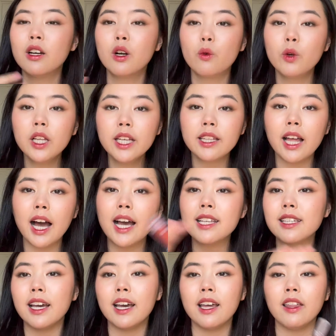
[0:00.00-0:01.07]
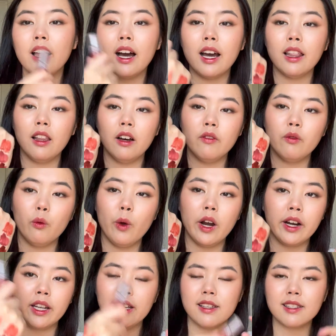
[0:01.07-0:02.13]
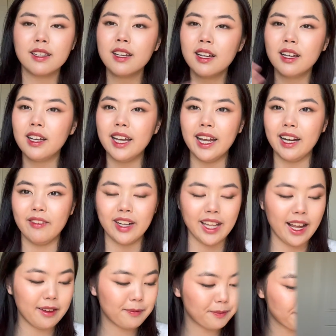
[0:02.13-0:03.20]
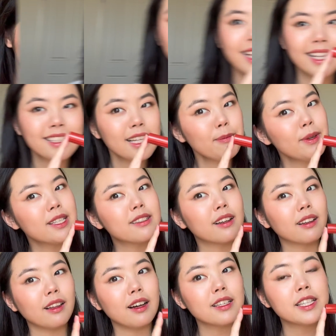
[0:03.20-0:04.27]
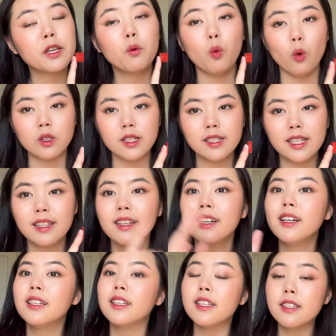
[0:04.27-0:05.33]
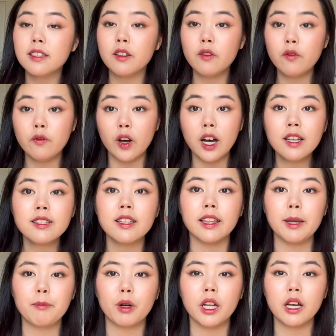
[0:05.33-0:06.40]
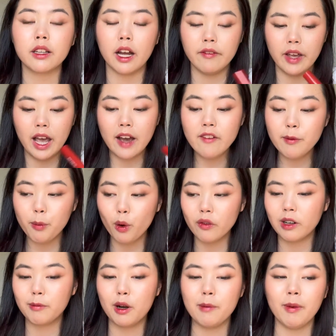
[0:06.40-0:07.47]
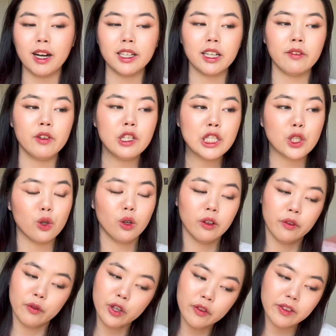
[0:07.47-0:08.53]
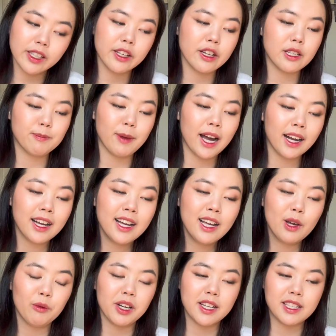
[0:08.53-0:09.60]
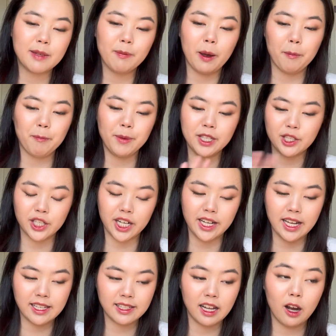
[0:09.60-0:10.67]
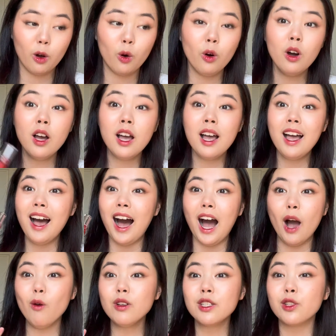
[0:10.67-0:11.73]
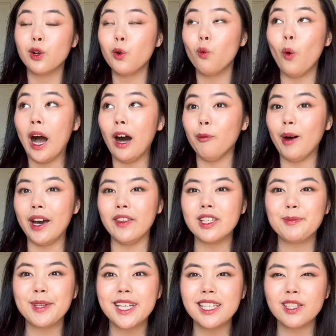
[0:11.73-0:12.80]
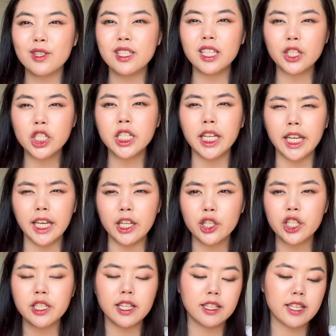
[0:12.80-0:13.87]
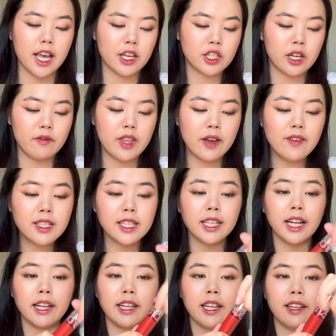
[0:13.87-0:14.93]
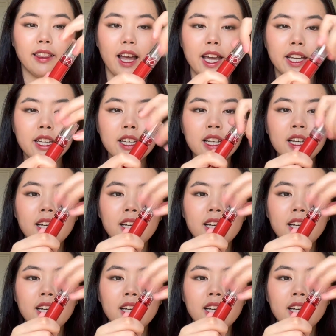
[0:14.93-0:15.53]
Really nice, and I love wearing this every day. Next up is the Glasting Water Tint. This is the first lip product I've ever bought from Romand. If you saw a few videos back when I did my mystery Yesstyle haul, I was so wowed by this because it was such an interesting texture. I've never seen anything like it.